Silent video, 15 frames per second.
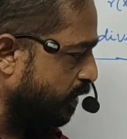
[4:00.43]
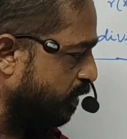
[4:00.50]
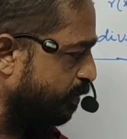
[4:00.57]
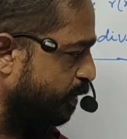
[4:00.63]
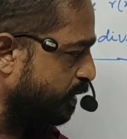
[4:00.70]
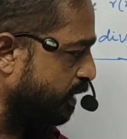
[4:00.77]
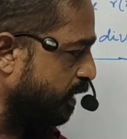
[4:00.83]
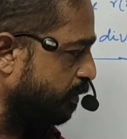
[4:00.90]
how
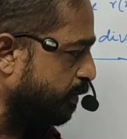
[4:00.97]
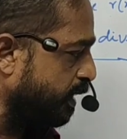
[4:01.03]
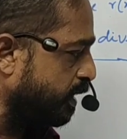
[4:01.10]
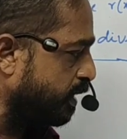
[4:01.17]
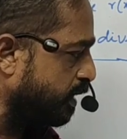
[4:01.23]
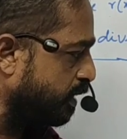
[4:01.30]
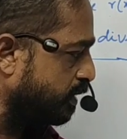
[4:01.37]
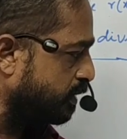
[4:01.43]
about the
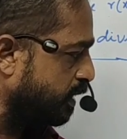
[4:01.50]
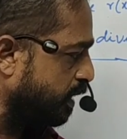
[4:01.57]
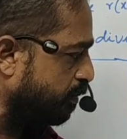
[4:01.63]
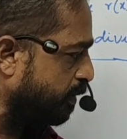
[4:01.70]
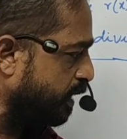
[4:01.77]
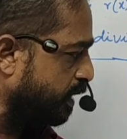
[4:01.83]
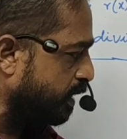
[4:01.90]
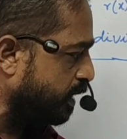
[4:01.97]
remainder? The
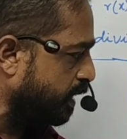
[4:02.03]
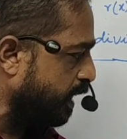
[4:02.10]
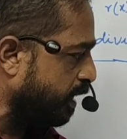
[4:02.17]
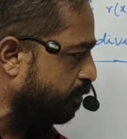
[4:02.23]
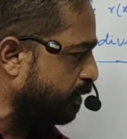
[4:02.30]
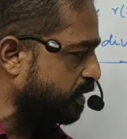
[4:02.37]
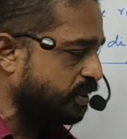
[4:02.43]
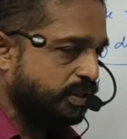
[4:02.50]
remainder
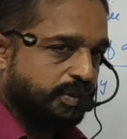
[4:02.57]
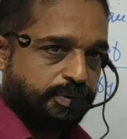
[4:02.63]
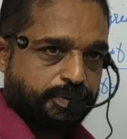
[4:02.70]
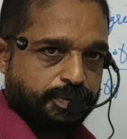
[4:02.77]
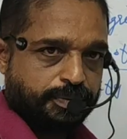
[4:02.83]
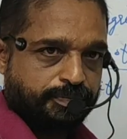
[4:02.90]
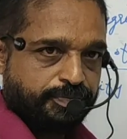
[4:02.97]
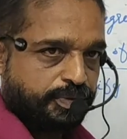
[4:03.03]
can be
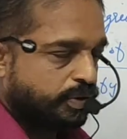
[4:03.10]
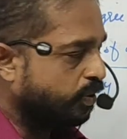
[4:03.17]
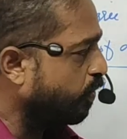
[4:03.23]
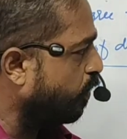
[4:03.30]
0